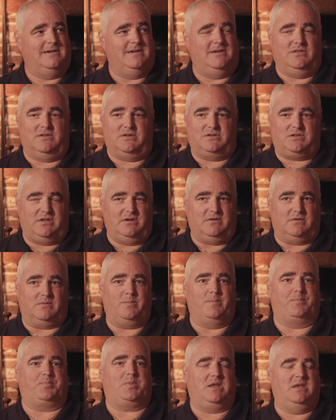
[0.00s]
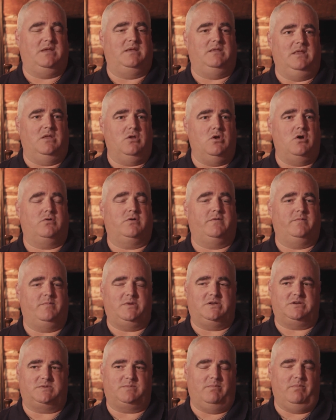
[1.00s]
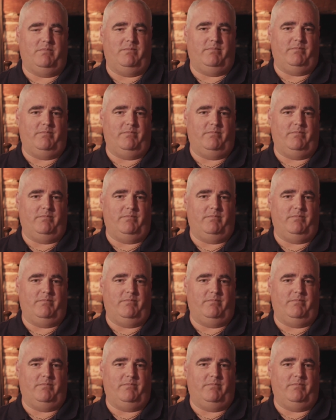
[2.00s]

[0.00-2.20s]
And just